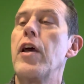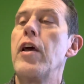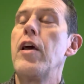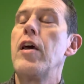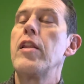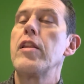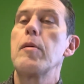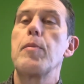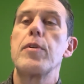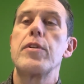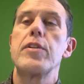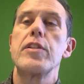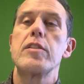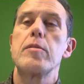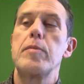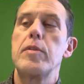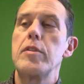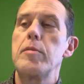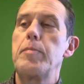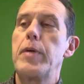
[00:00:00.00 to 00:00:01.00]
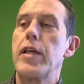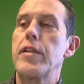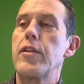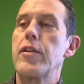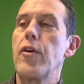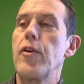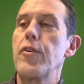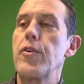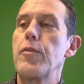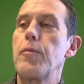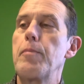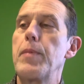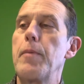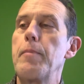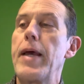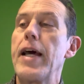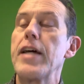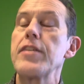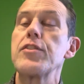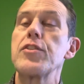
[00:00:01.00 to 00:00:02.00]
the participants pick their
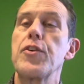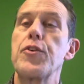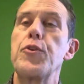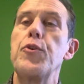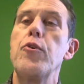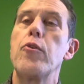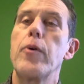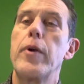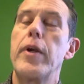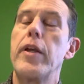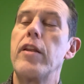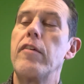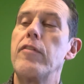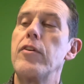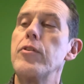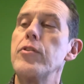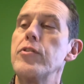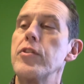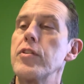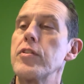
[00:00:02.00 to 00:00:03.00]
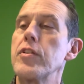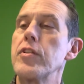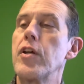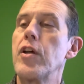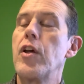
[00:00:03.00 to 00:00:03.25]
best 2 creative uses,